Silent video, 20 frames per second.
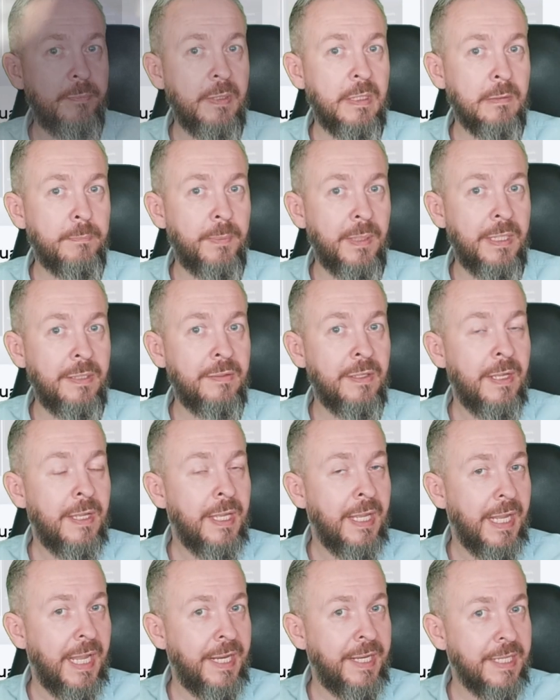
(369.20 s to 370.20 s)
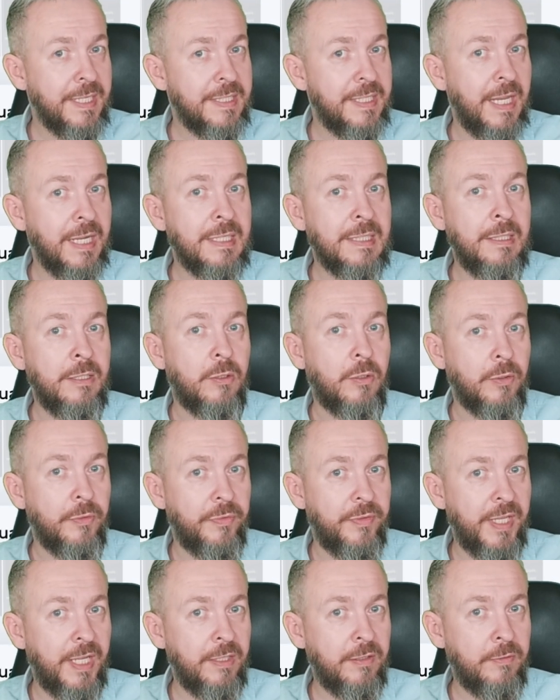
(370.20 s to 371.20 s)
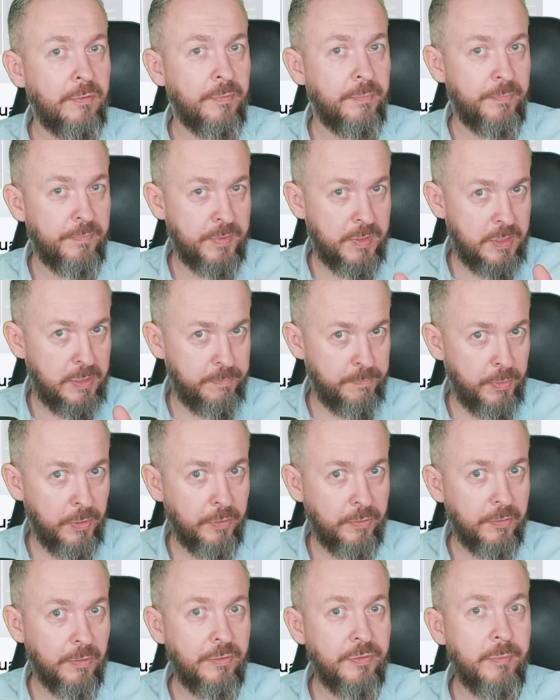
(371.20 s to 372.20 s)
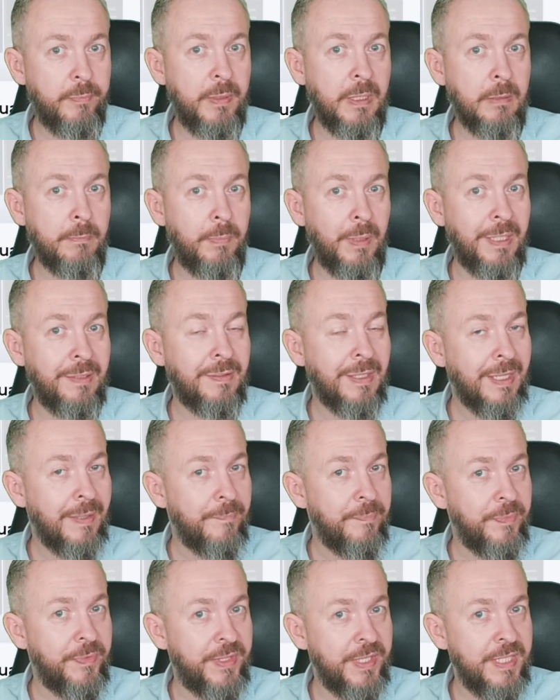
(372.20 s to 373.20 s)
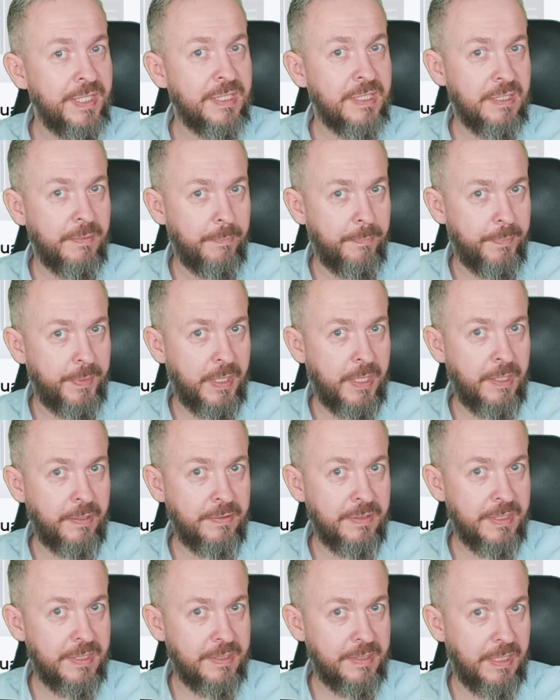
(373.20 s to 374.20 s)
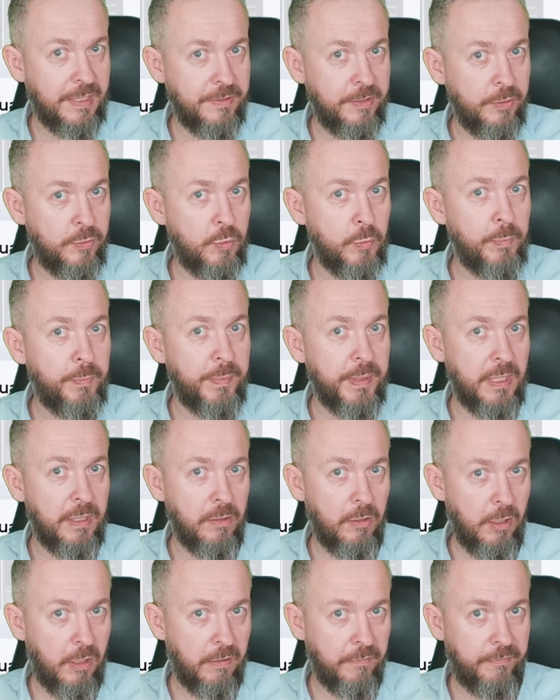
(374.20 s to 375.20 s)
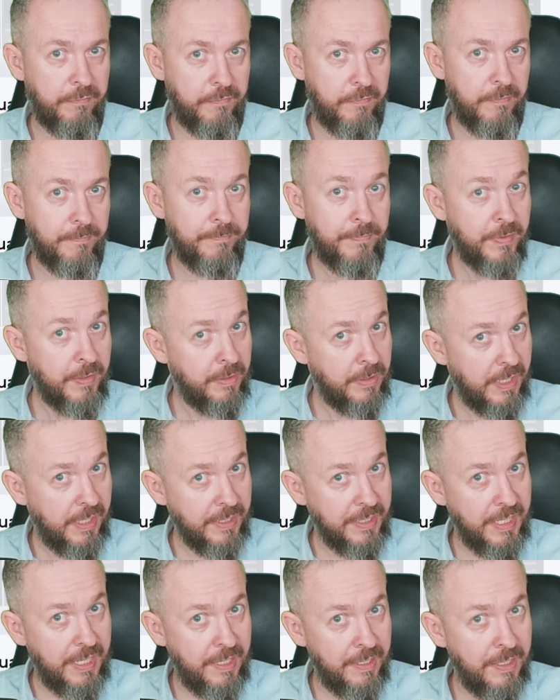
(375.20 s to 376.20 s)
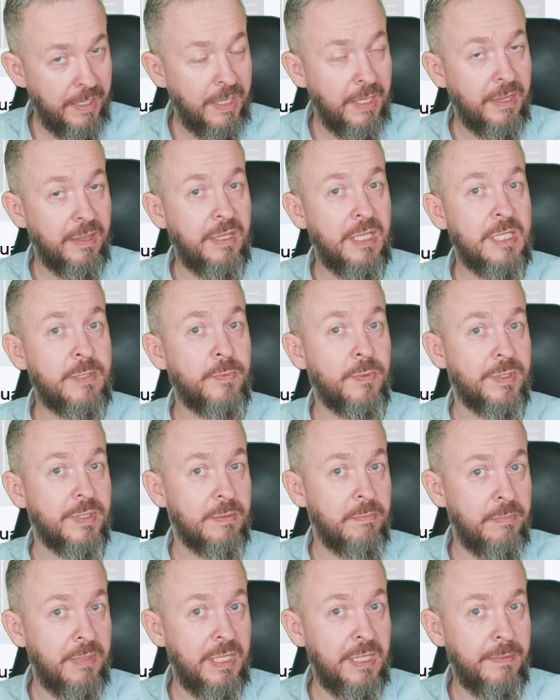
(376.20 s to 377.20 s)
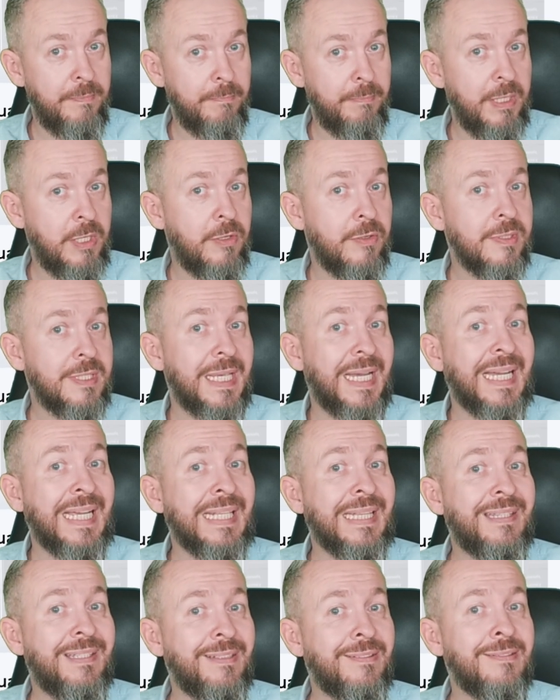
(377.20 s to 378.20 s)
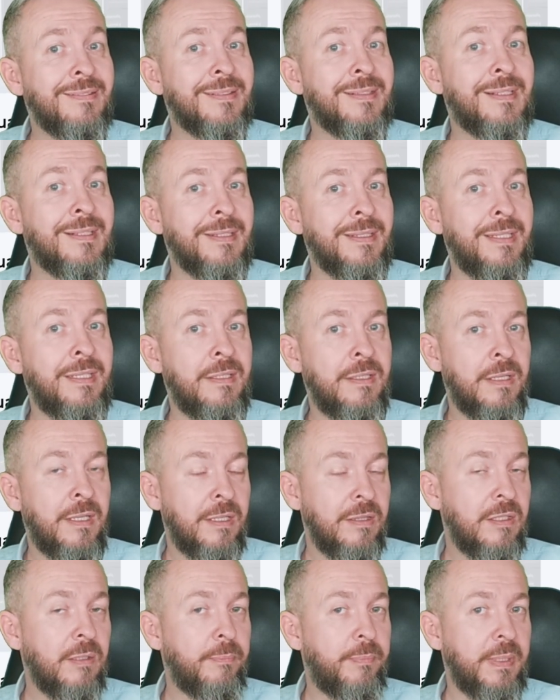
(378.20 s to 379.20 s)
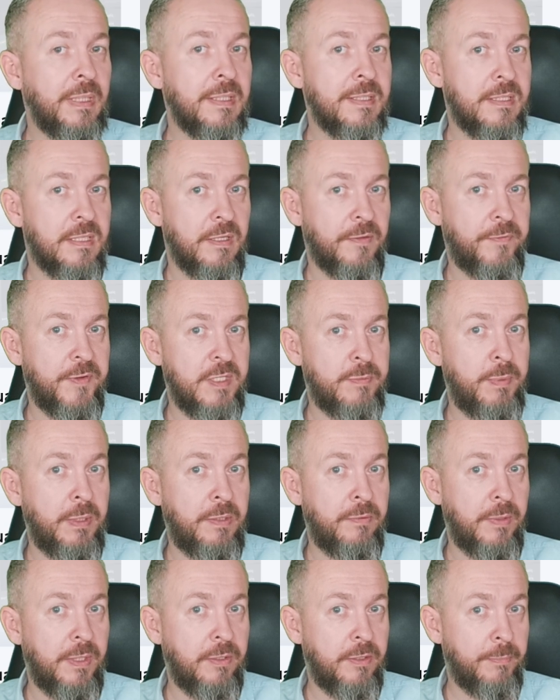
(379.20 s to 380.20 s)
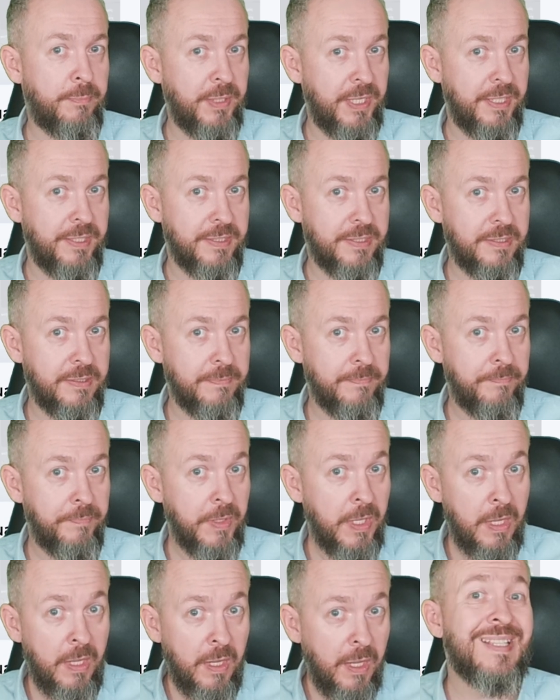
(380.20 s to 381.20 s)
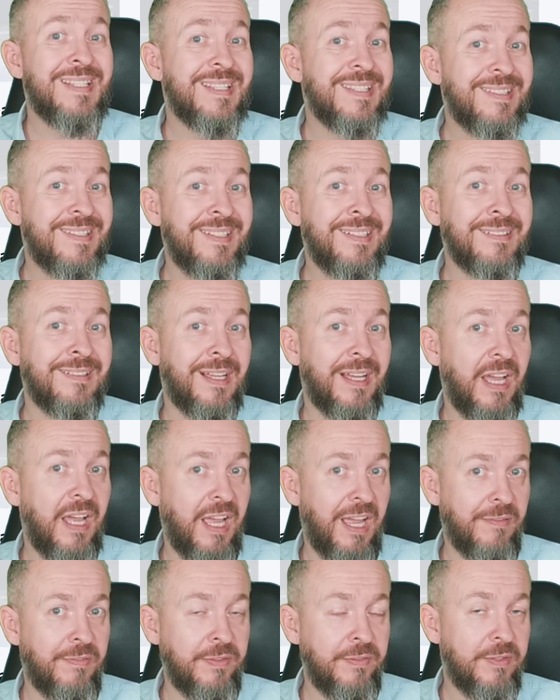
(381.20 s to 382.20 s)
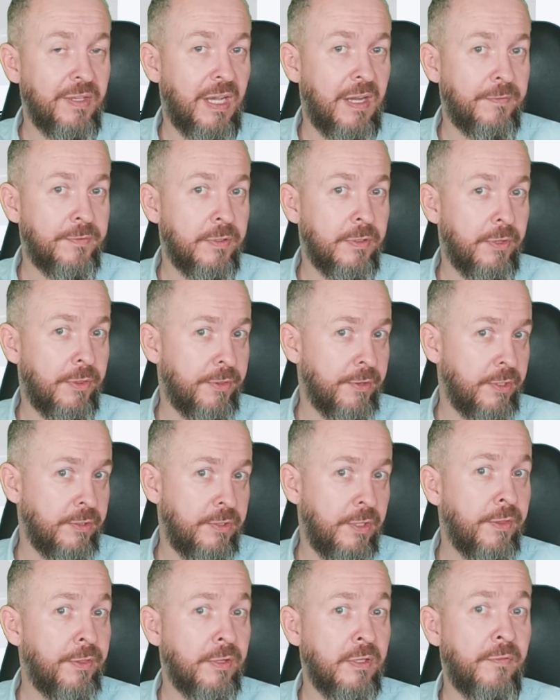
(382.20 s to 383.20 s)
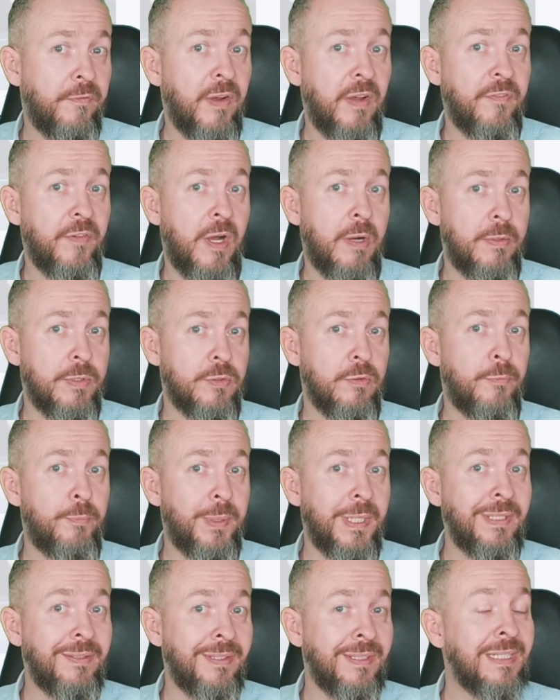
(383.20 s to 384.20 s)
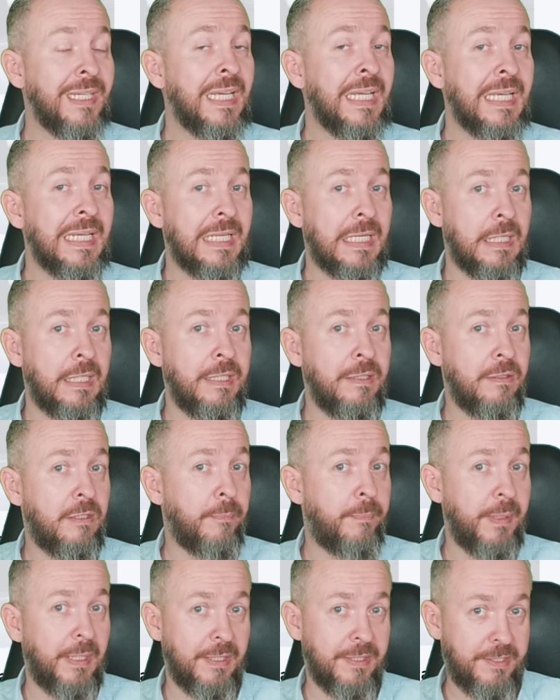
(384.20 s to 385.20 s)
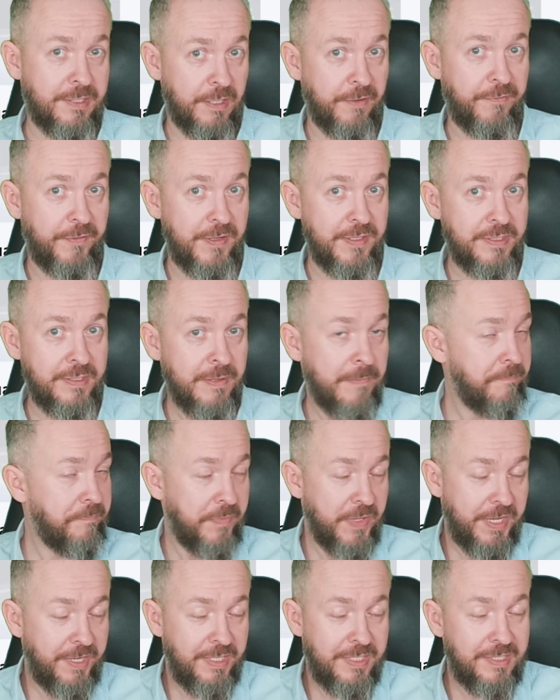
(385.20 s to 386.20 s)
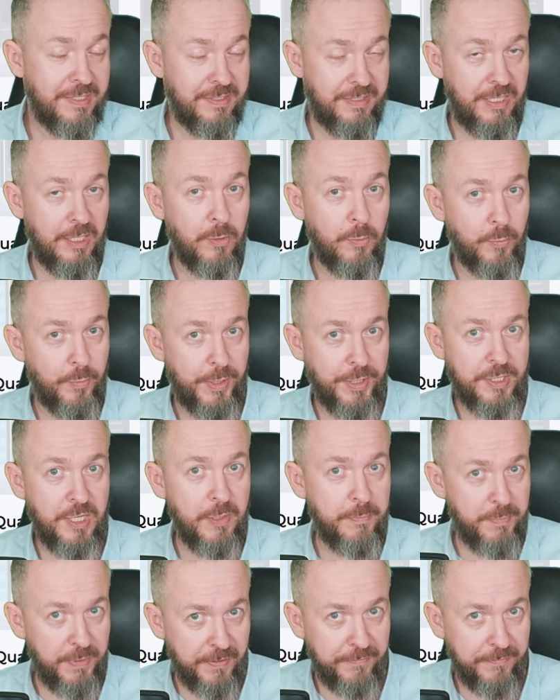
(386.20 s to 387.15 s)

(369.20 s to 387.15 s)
the build plate, and exactly on that spot on the build plate, this part started to peel off. Again, this was me because I didn't clean the build surface between the prints. I still haven't, after 30-35 hours of printing, cleaned the build surface, and it's still working